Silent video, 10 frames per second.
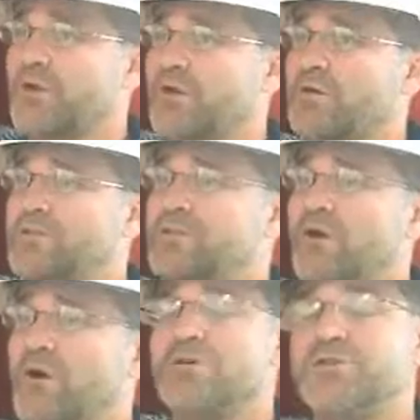
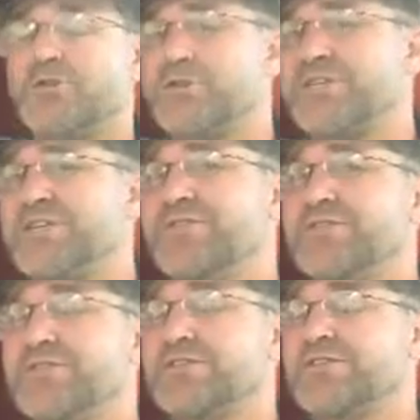alarms, also
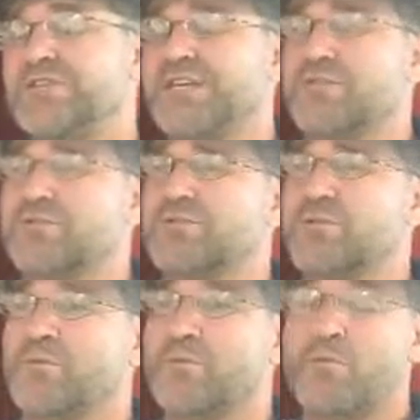receiving signals
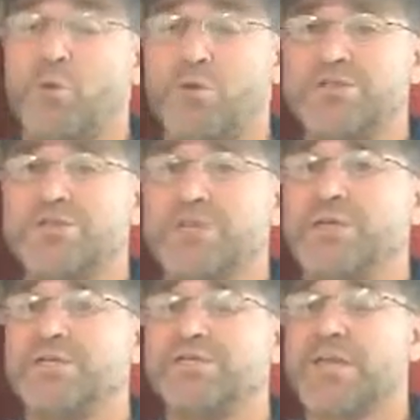from the abort
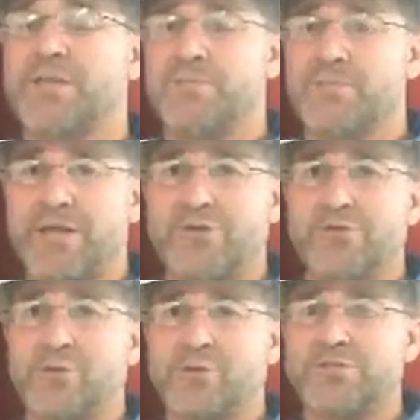switch and the
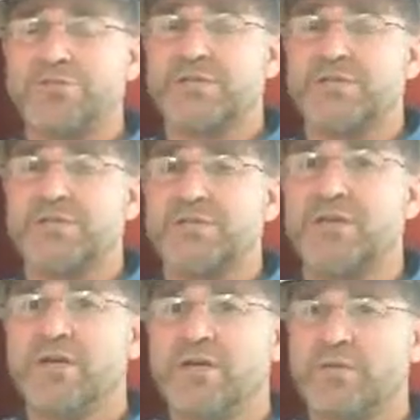manual pull station
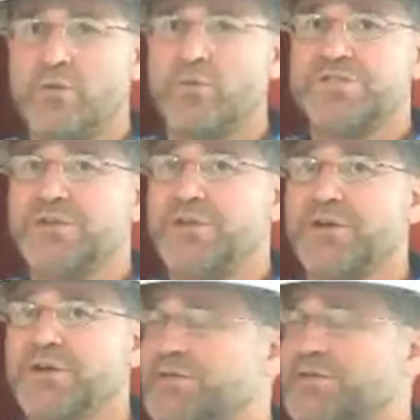that we'll see here